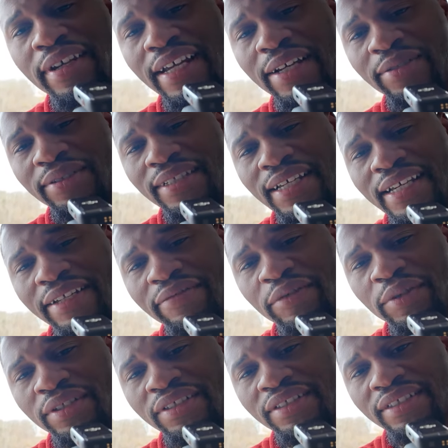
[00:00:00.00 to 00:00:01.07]
gray outside, if
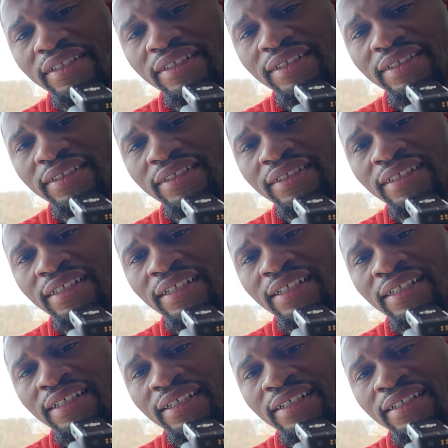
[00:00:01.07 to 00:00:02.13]
you can see.
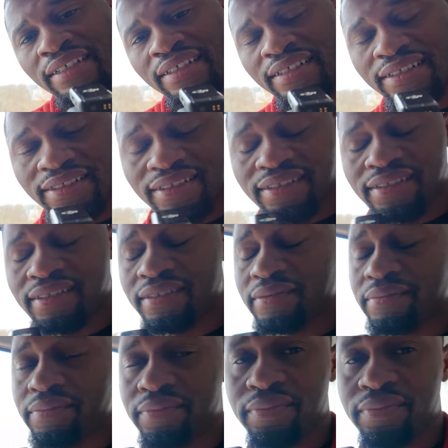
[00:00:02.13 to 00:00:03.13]
Uh,